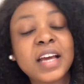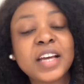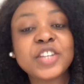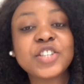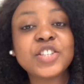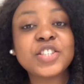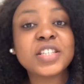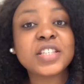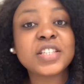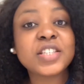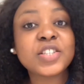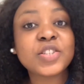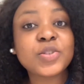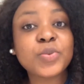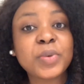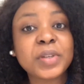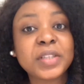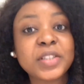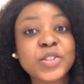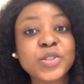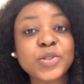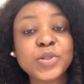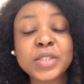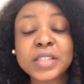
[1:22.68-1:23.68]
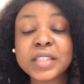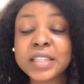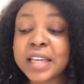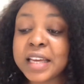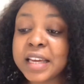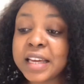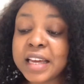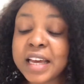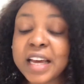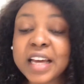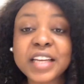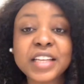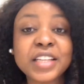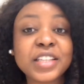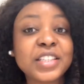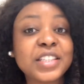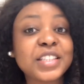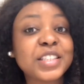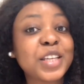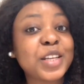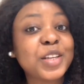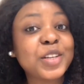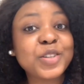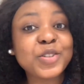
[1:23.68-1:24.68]
just want to say I
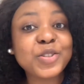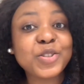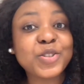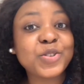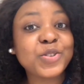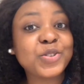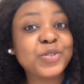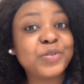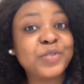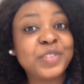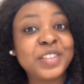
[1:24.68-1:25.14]
decided to shoot